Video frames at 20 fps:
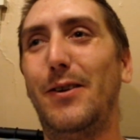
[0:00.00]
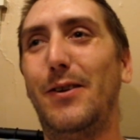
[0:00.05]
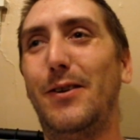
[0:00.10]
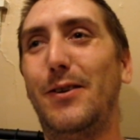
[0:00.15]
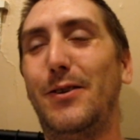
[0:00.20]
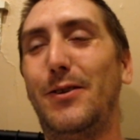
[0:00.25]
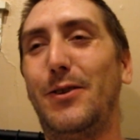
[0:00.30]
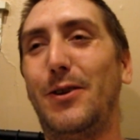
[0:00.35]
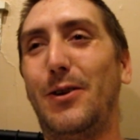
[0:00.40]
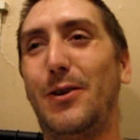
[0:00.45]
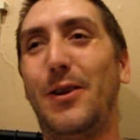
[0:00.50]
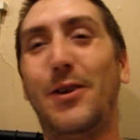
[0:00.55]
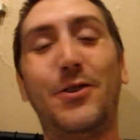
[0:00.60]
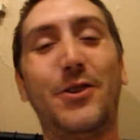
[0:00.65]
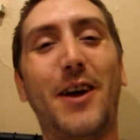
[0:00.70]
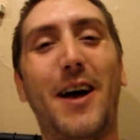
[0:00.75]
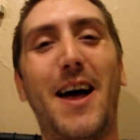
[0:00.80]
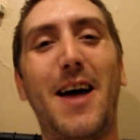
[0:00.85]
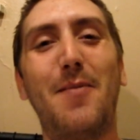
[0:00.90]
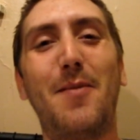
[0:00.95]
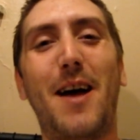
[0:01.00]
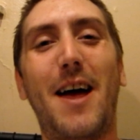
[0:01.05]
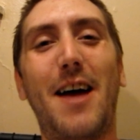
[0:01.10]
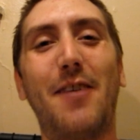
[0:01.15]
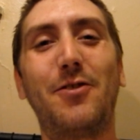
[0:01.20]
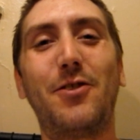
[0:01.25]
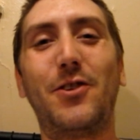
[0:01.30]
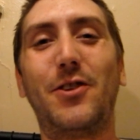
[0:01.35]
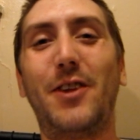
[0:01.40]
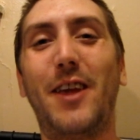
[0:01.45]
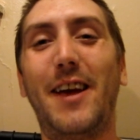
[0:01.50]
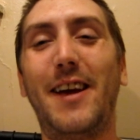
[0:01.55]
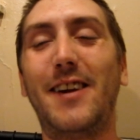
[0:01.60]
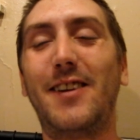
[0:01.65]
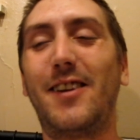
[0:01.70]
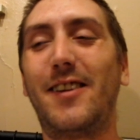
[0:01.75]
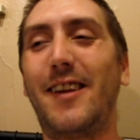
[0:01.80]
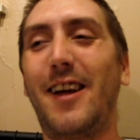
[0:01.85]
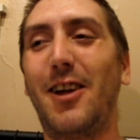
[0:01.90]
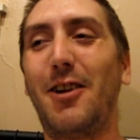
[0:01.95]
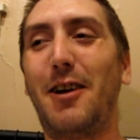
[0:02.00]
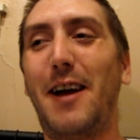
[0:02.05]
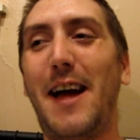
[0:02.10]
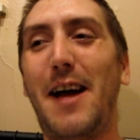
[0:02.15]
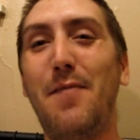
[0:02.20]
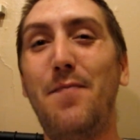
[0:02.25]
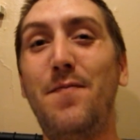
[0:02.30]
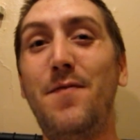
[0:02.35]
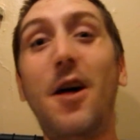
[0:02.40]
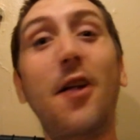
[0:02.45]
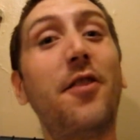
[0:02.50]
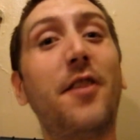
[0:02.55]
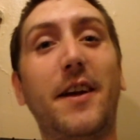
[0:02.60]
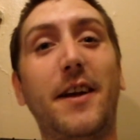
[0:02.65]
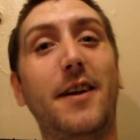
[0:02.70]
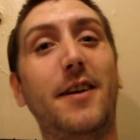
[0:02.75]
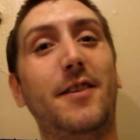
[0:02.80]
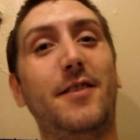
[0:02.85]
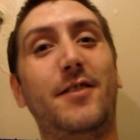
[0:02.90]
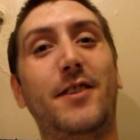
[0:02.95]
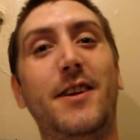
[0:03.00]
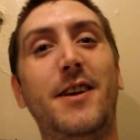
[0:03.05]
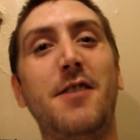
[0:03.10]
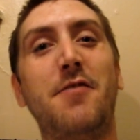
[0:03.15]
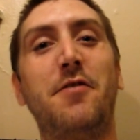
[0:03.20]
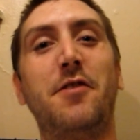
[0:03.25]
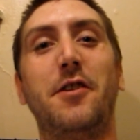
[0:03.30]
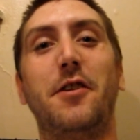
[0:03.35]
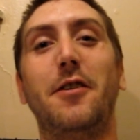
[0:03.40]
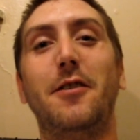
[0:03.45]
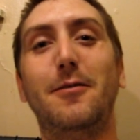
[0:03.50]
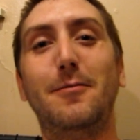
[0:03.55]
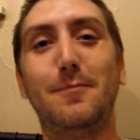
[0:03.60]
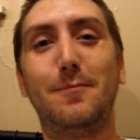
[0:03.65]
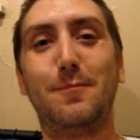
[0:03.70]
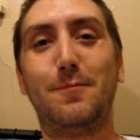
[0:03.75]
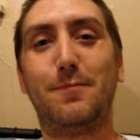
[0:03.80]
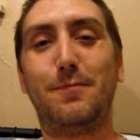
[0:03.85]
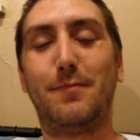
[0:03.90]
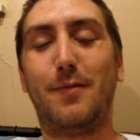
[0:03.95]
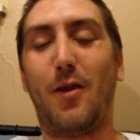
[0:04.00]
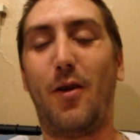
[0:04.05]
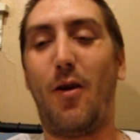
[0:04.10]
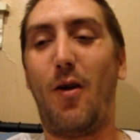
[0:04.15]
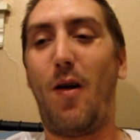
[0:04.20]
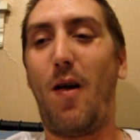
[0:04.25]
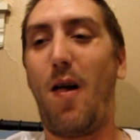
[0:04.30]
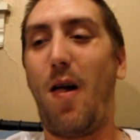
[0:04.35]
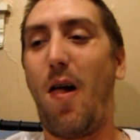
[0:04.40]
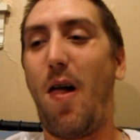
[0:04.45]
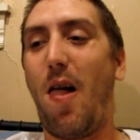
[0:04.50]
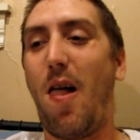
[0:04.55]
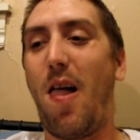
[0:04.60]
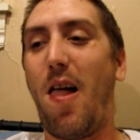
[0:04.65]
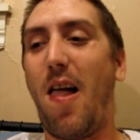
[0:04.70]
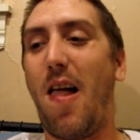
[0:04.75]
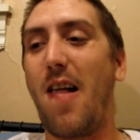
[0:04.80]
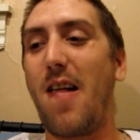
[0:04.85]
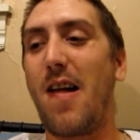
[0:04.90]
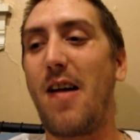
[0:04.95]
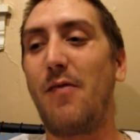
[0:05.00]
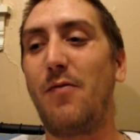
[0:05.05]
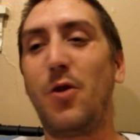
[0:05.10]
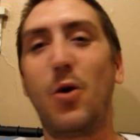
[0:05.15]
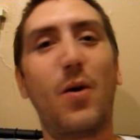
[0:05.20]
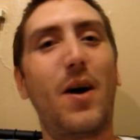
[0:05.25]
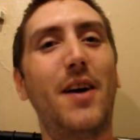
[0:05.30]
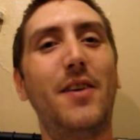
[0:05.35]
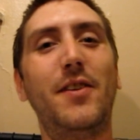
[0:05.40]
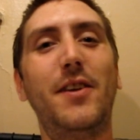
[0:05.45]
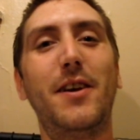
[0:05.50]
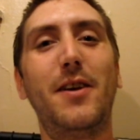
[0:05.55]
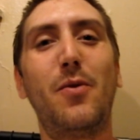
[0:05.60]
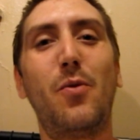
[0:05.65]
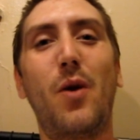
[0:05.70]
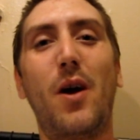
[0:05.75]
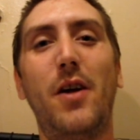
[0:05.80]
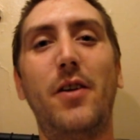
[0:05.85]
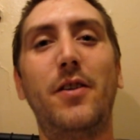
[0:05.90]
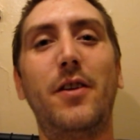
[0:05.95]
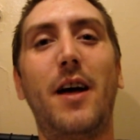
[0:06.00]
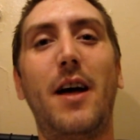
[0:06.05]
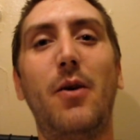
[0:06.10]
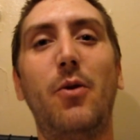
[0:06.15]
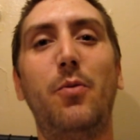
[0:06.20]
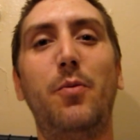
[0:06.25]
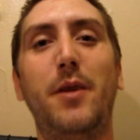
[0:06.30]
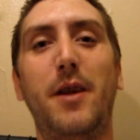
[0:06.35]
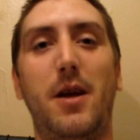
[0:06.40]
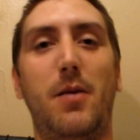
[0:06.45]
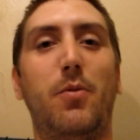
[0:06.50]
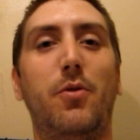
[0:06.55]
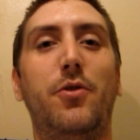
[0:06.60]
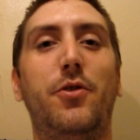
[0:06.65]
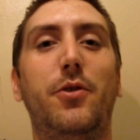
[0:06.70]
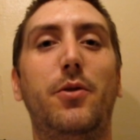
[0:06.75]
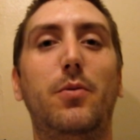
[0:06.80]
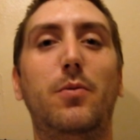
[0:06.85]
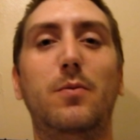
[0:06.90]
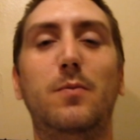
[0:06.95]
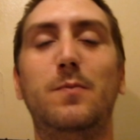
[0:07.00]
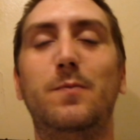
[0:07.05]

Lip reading: So this time I get to tell her I have nothing to give her, and I have no idea when I would be able to.